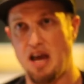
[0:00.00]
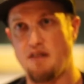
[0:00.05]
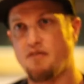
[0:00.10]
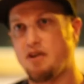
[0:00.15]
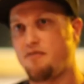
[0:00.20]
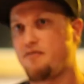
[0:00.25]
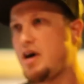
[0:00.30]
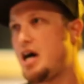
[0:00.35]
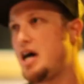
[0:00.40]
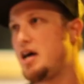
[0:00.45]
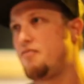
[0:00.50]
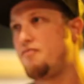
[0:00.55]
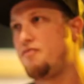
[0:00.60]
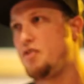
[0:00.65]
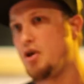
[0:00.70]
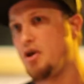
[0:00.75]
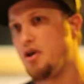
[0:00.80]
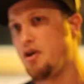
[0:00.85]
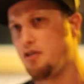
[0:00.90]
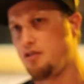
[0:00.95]
Every 5
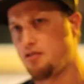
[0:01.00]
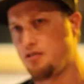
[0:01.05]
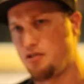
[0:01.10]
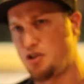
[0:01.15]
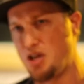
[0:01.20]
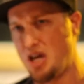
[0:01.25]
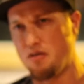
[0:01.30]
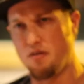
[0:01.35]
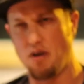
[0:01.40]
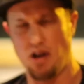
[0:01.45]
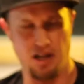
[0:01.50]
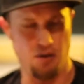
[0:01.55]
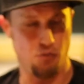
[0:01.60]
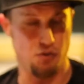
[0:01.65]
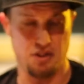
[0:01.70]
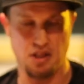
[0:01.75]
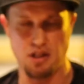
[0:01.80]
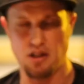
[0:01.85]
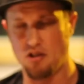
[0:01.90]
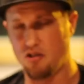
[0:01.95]
years, generally
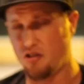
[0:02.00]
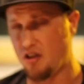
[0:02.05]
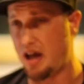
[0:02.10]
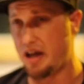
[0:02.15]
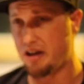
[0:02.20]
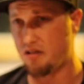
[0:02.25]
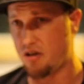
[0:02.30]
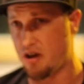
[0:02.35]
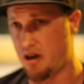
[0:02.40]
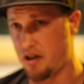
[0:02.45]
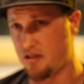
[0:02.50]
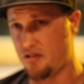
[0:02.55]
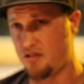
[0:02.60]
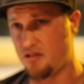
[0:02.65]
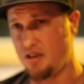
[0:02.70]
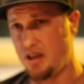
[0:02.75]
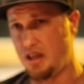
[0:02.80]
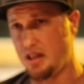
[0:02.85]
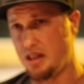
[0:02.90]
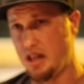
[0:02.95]
within the psytrance
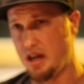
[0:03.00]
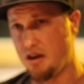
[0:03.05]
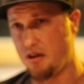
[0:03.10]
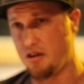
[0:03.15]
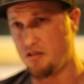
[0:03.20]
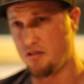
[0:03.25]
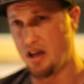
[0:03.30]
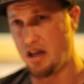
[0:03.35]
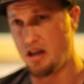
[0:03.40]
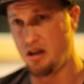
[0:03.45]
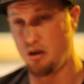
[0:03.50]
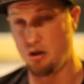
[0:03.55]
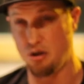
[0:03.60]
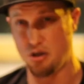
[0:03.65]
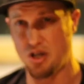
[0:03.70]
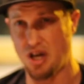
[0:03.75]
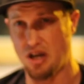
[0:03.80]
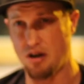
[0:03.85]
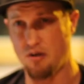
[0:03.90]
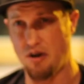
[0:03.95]
scene, there is a new
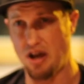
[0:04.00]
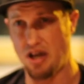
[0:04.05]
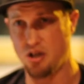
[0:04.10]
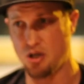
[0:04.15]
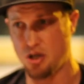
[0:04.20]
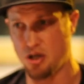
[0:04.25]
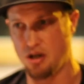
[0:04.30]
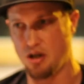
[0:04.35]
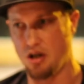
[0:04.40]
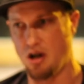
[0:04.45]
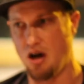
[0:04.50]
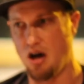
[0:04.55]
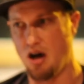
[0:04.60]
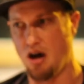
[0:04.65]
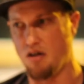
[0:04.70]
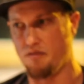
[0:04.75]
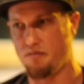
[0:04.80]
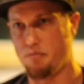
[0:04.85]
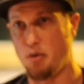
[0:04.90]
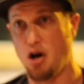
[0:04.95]
generation
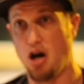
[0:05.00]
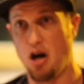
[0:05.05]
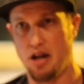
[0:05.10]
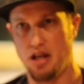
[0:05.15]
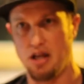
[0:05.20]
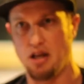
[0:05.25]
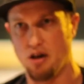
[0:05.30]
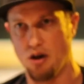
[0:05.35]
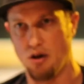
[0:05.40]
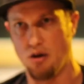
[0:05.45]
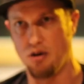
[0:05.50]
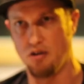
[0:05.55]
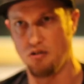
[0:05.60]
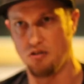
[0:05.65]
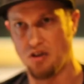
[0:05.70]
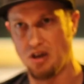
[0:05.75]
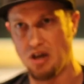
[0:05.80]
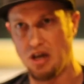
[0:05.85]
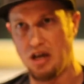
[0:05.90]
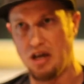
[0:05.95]
of
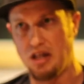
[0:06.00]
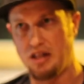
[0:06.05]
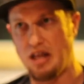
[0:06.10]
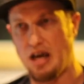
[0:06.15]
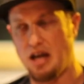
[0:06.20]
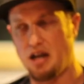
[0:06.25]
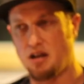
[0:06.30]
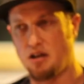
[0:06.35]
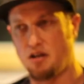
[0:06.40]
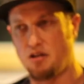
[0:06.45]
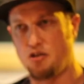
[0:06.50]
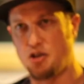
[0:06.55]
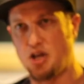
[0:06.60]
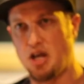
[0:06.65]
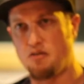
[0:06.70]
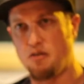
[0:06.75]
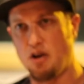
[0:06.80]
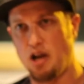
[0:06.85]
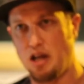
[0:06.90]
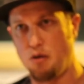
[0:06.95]
partygoers that
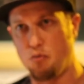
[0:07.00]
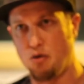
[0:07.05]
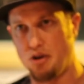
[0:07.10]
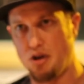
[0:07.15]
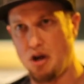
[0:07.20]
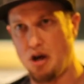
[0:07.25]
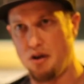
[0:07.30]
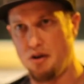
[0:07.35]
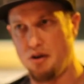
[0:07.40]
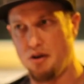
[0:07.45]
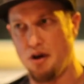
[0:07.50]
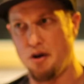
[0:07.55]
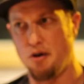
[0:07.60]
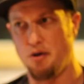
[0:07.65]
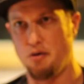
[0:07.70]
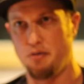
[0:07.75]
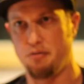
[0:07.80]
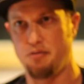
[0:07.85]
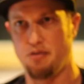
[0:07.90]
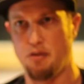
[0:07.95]
generally will not
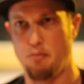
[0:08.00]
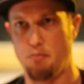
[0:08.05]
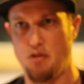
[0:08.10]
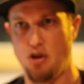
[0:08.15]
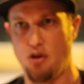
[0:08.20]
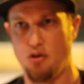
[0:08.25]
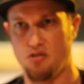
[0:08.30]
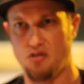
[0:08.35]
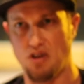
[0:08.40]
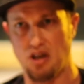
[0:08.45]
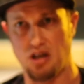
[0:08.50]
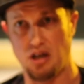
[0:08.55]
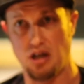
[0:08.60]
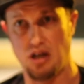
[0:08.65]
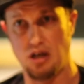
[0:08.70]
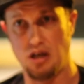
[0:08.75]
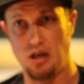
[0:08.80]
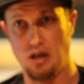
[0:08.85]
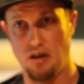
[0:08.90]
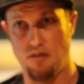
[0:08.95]
know the music
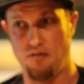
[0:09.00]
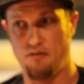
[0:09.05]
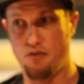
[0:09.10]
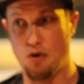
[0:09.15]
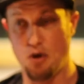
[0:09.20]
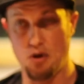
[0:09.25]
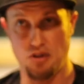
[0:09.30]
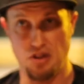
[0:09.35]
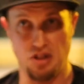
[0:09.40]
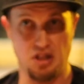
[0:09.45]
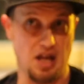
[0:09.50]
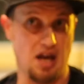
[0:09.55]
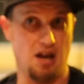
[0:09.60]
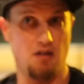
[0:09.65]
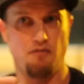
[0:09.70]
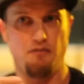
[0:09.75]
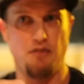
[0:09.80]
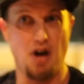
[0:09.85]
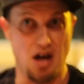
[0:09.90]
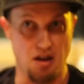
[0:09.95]
further
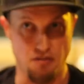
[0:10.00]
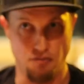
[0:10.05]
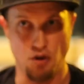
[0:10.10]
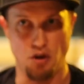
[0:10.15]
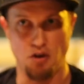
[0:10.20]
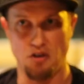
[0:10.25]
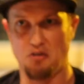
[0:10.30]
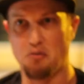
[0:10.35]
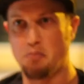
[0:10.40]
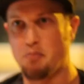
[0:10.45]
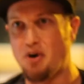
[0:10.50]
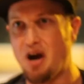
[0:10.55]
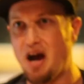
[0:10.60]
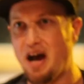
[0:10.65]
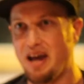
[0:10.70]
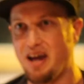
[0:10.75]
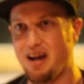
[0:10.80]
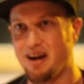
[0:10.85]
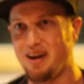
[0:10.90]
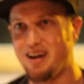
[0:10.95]
than 5 years
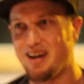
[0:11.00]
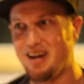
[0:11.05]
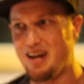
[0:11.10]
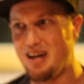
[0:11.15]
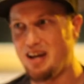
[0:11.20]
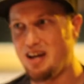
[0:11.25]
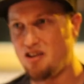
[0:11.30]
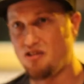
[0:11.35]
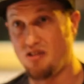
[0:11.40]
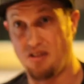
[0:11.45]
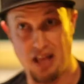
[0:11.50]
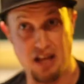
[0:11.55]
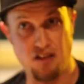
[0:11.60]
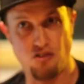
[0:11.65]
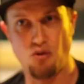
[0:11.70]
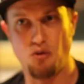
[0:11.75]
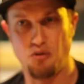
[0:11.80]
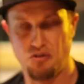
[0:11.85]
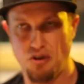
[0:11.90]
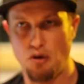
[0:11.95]
prior. So
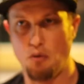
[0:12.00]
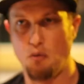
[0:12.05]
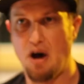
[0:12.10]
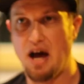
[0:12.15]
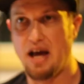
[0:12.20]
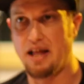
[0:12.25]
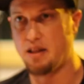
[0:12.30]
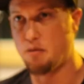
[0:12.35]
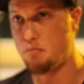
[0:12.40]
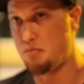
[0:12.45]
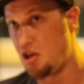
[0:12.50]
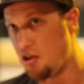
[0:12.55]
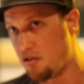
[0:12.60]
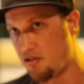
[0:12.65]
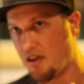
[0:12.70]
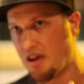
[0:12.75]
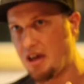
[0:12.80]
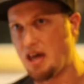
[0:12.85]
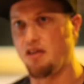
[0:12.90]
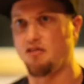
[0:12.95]
that's also why the
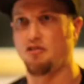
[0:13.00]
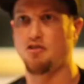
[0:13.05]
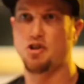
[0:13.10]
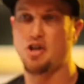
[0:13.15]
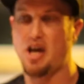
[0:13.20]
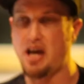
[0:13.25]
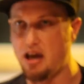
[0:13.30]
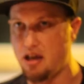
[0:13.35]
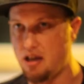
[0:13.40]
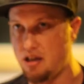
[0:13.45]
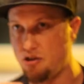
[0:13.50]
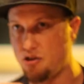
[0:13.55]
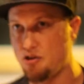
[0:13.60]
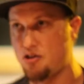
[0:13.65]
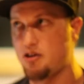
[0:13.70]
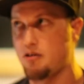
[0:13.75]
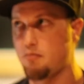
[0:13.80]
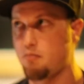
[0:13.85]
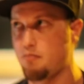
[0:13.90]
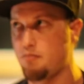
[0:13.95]
music has
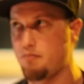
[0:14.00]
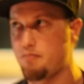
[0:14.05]
changed.